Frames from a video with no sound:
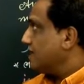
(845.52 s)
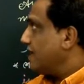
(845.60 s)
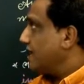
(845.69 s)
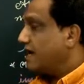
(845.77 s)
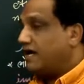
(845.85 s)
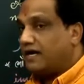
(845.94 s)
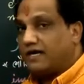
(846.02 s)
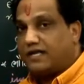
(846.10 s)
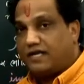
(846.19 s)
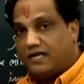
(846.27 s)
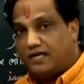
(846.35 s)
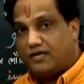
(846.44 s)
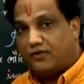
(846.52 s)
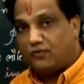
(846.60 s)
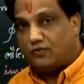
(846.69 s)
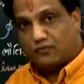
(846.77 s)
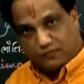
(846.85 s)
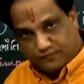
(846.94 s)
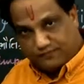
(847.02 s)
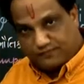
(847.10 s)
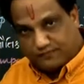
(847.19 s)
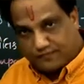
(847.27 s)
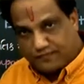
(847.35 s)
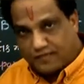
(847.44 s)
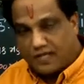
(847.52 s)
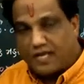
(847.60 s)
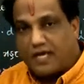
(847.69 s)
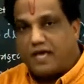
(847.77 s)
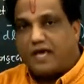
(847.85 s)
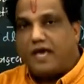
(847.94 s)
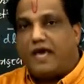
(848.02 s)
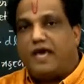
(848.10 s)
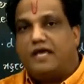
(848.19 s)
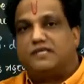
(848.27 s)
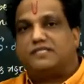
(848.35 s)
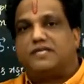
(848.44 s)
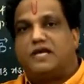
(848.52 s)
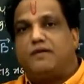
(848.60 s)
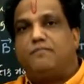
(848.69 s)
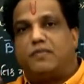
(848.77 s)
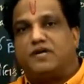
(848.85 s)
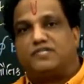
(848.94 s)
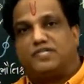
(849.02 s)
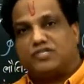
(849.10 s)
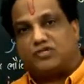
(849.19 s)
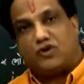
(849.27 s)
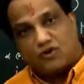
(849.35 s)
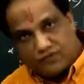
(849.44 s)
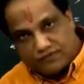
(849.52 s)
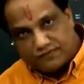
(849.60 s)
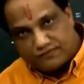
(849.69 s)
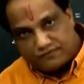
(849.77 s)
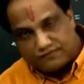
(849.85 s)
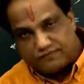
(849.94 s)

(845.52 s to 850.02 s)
negative. As time passes on,